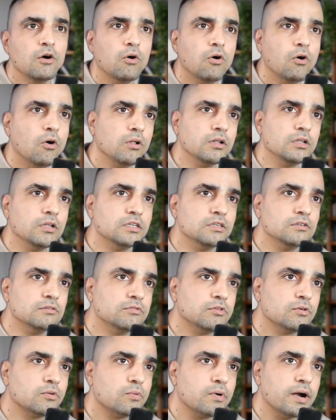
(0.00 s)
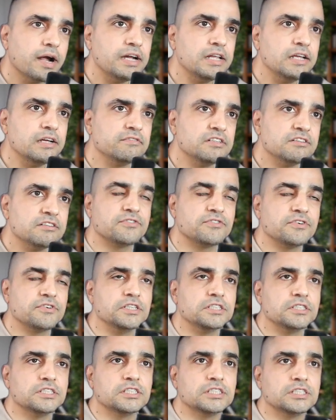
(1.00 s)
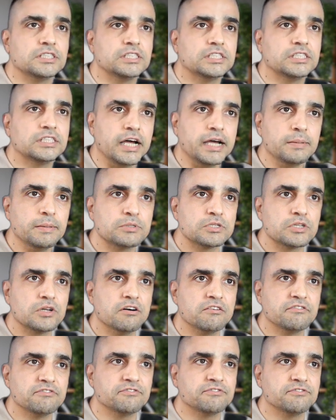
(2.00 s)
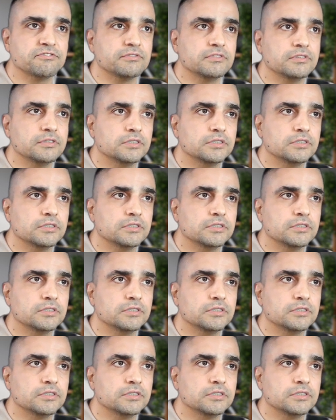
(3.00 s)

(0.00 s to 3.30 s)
all the variety of different types of